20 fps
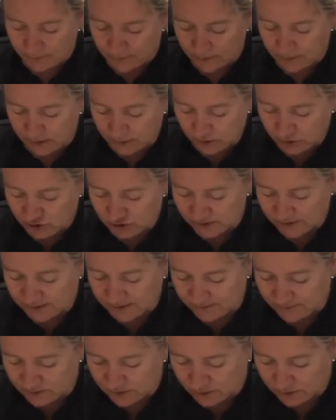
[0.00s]
Then you just
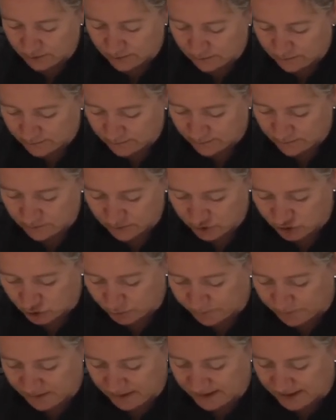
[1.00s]
have to chop
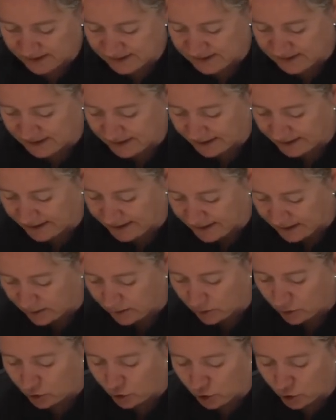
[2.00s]
the ends yet again,
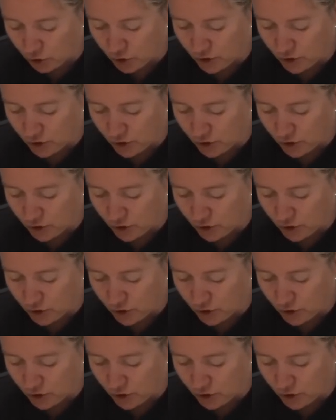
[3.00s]
claw